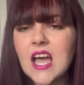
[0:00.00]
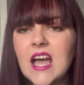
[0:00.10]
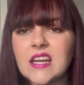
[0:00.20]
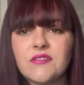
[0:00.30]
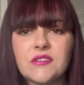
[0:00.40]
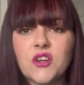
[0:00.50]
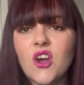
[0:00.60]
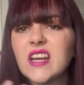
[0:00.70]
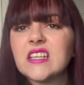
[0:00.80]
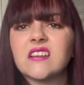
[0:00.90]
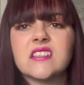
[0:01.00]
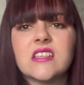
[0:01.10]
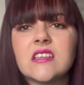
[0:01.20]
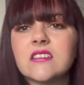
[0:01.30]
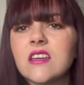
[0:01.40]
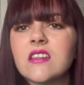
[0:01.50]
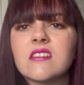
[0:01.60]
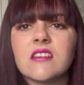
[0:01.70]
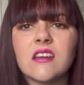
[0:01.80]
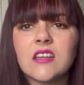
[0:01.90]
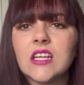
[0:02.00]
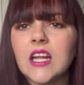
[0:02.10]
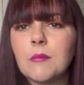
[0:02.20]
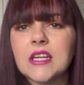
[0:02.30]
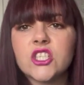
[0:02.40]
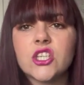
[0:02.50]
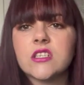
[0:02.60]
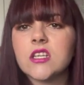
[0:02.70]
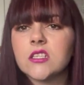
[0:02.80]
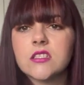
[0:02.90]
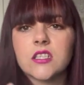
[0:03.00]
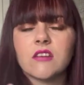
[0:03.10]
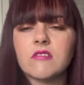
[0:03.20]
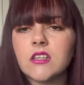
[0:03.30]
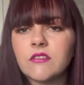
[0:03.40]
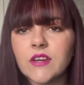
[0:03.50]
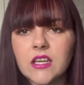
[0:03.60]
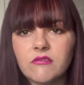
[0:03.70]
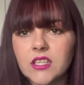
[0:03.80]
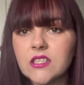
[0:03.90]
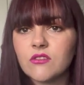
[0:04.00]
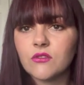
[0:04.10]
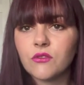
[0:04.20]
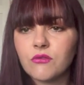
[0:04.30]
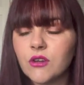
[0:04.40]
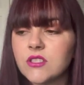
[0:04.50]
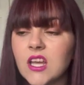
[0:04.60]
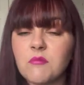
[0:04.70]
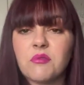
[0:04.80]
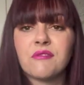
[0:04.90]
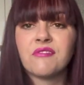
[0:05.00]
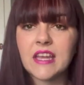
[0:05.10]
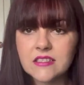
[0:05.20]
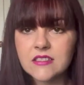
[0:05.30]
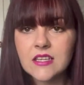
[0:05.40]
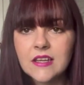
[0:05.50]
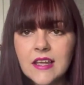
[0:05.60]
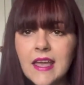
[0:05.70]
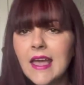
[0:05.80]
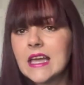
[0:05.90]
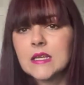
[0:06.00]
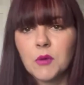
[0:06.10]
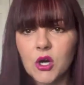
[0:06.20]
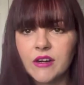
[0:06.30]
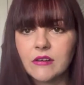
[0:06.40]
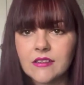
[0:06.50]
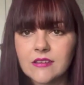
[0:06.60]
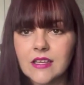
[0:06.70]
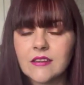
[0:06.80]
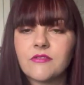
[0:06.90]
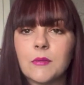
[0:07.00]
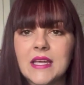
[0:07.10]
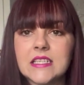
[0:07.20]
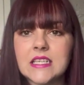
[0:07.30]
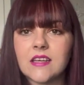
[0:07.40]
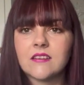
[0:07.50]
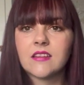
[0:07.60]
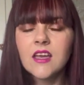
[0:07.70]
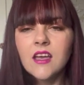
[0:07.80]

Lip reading: And if you've got any ideas other than honey, lemon and ginger to get rid of a really sore throat and prevent any more illnesses from hitting us.